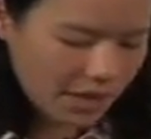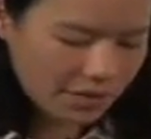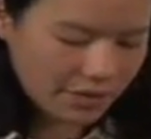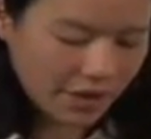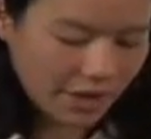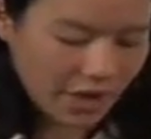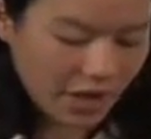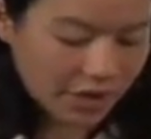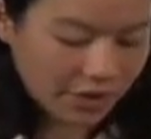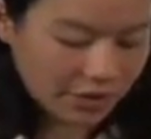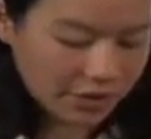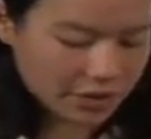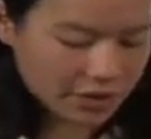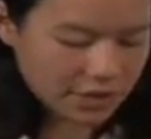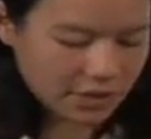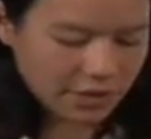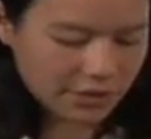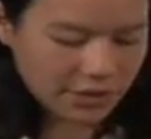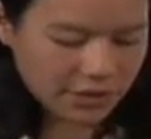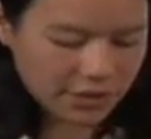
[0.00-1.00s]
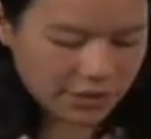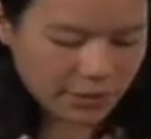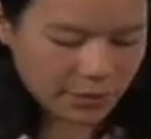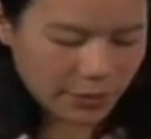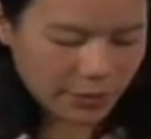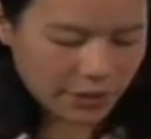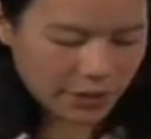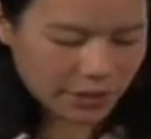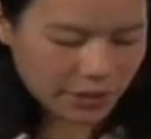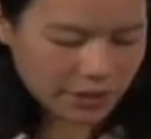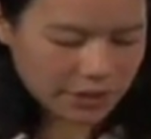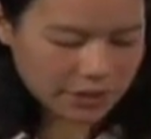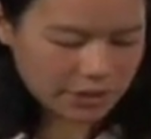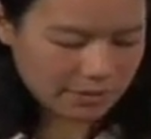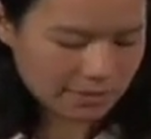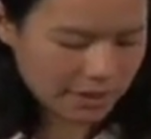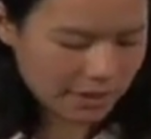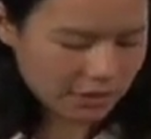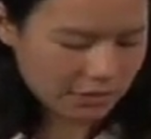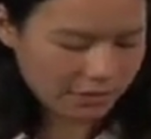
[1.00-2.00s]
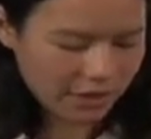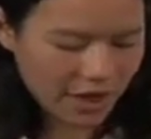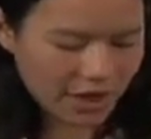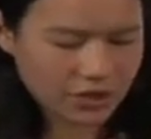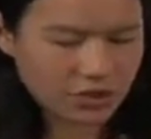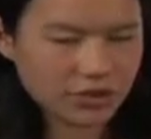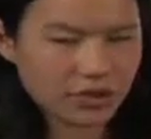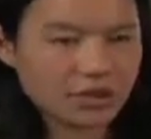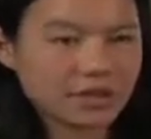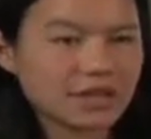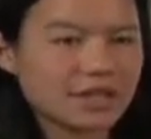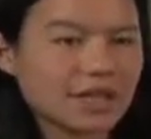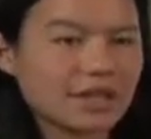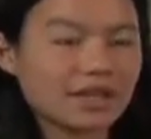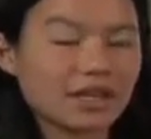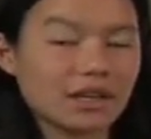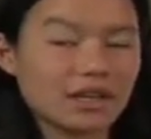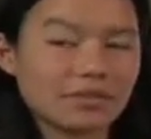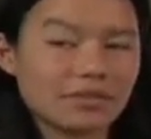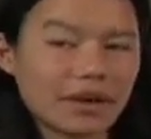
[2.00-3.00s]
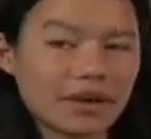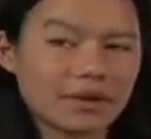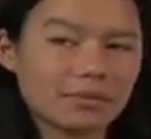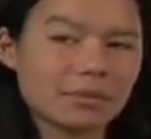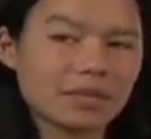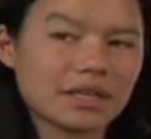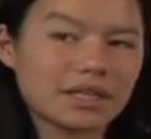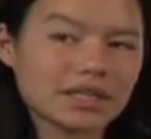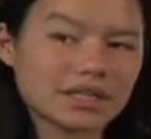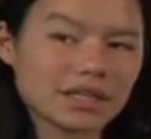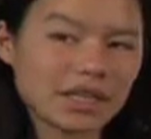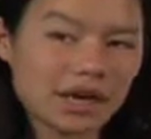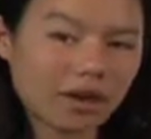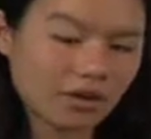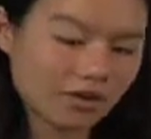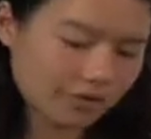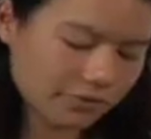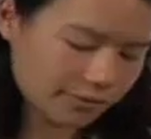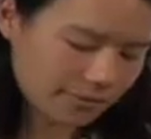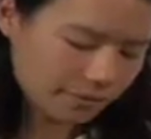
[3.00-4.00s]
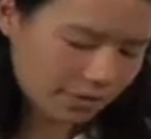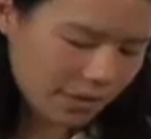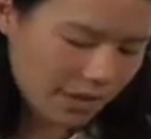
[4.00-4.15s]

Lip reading: that others, including workers, manufacturers, and the environment itself,